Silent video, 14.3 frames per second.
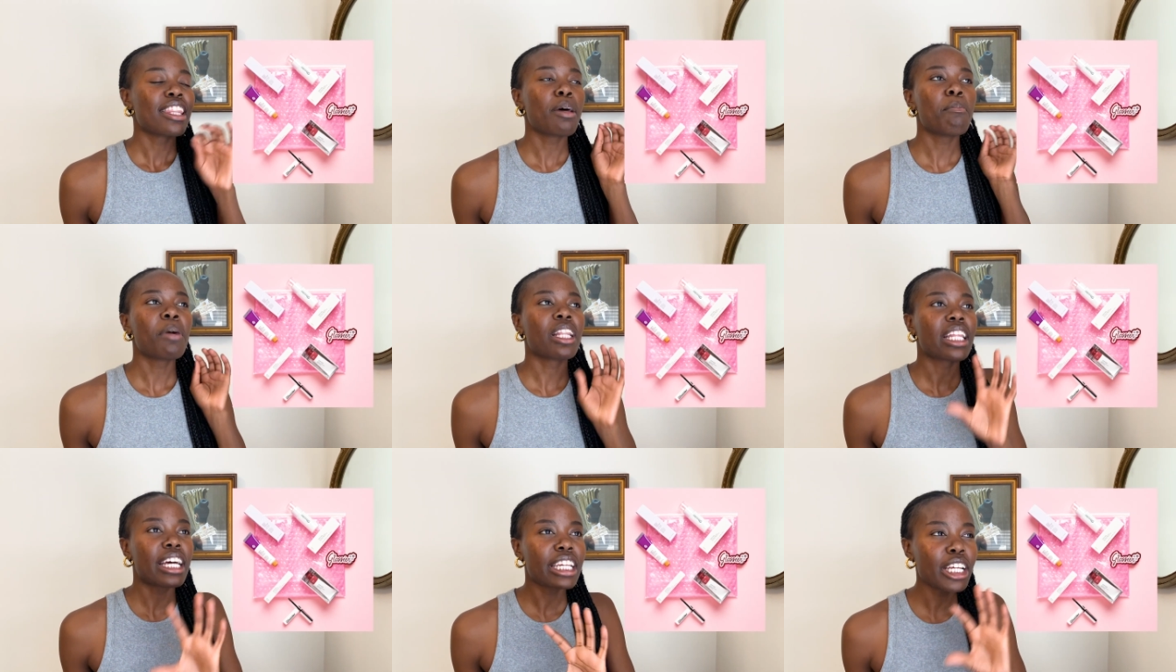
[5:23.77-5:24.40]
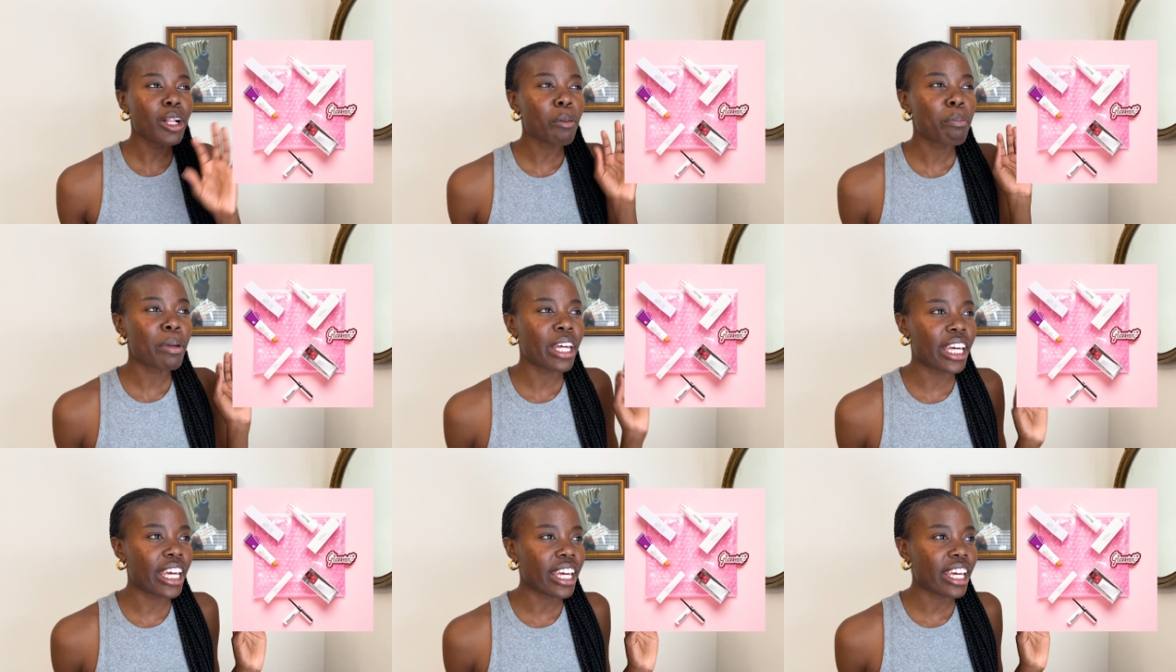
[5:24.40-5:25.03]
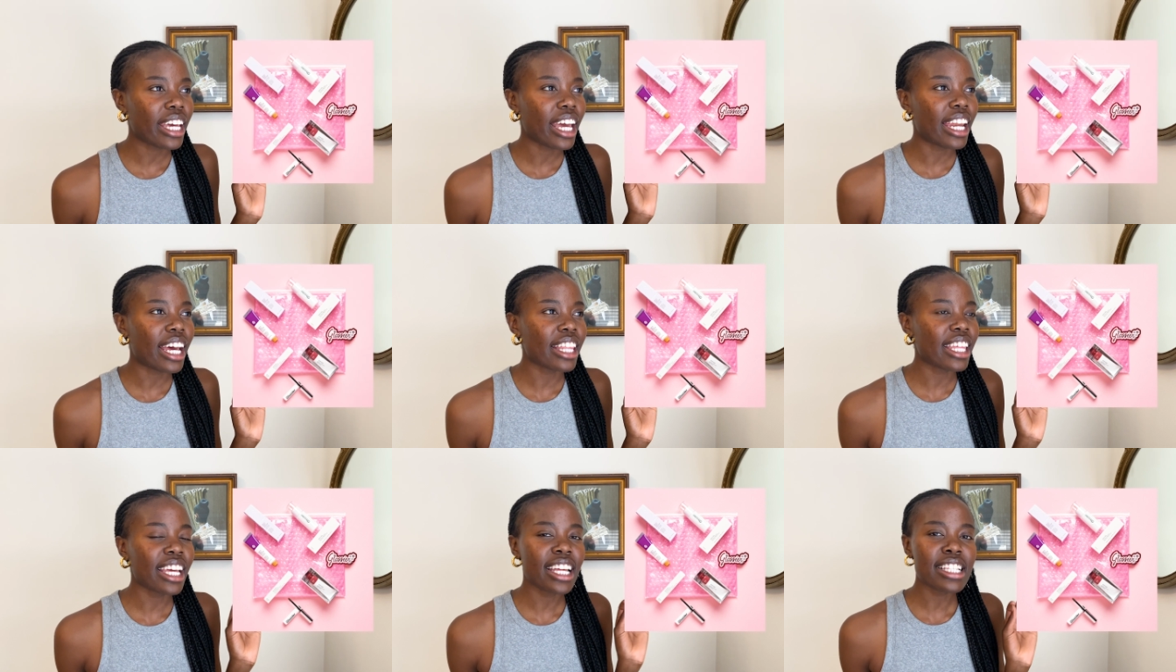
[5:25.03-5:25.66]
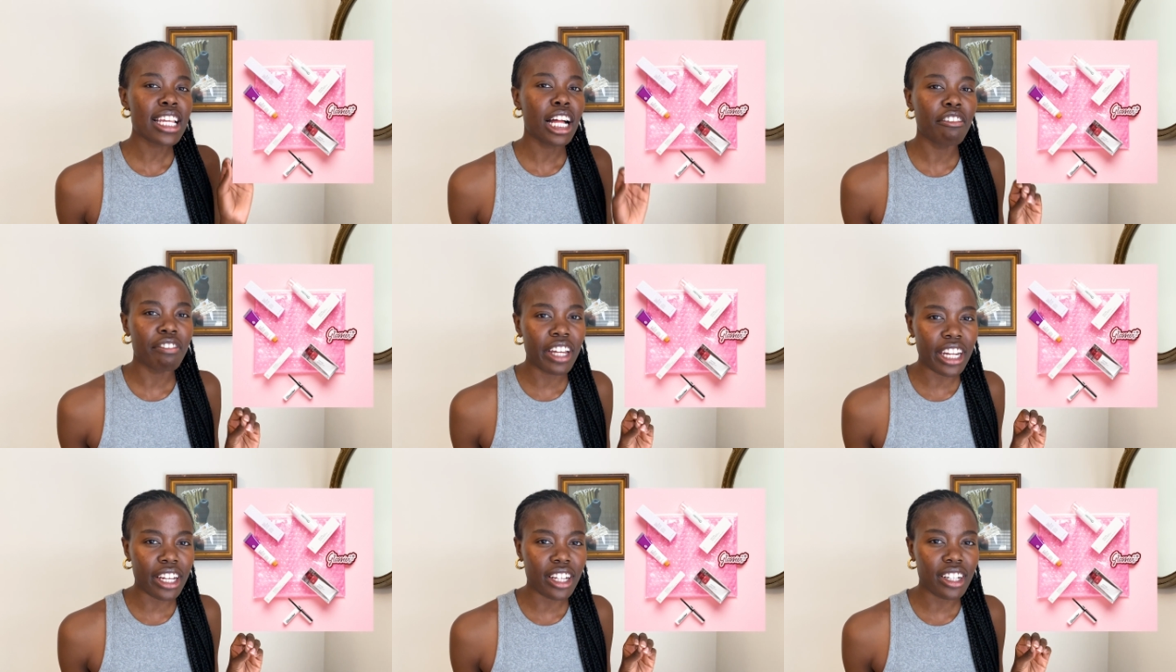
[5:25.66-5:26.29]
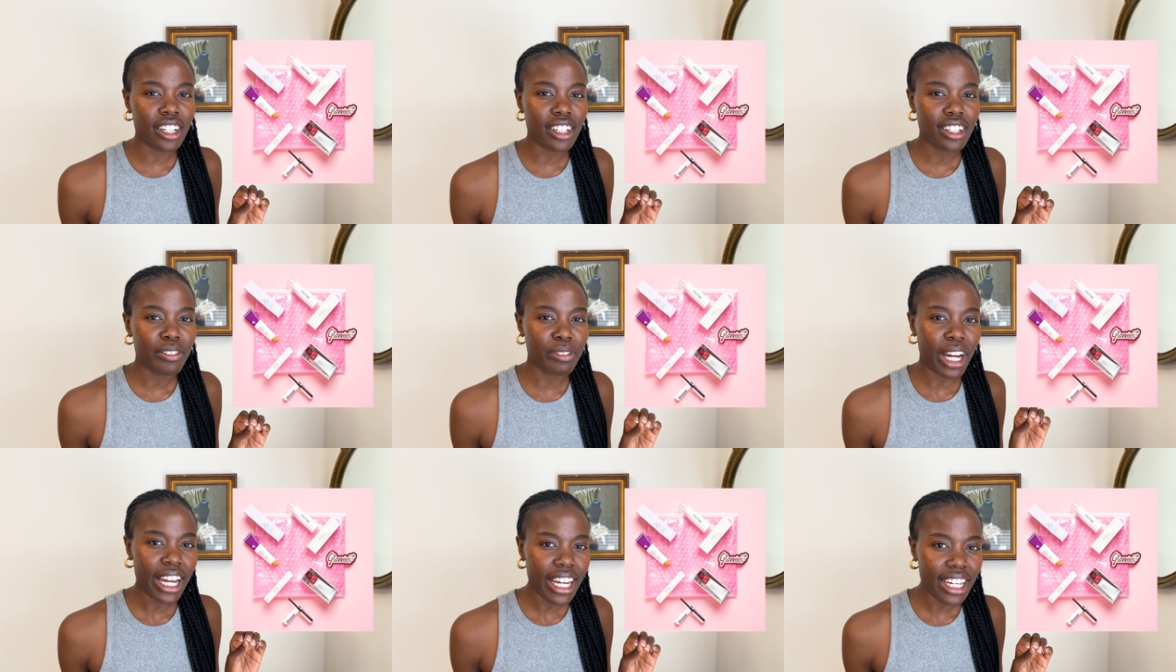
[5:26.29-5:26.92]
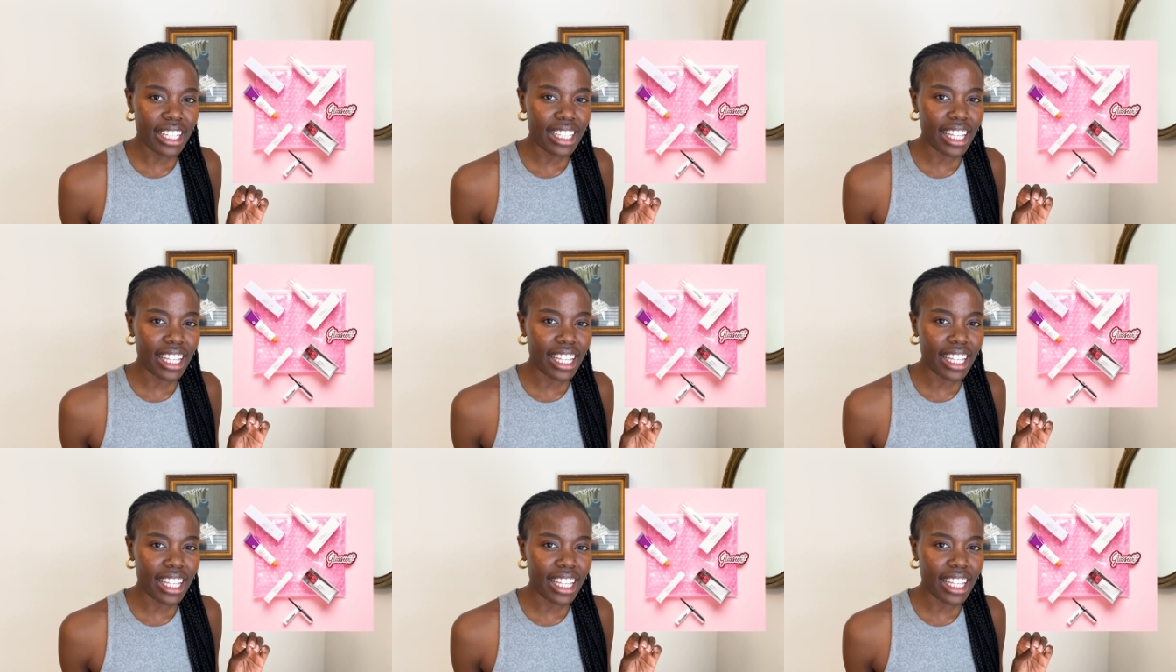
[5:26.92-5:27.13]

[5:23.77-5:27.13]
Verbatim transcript: the millennial pink, and I think it's Helvetica, right?